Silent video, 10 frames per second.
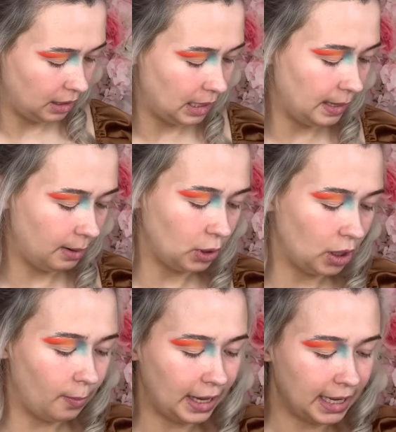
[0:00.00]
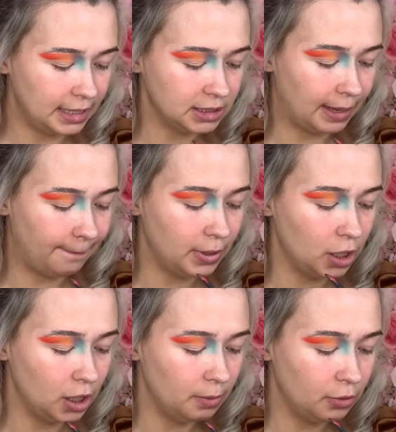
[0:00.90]
And then I'm going to go back into that
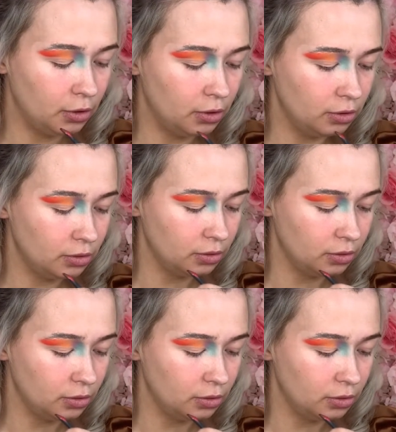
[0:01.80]
purple.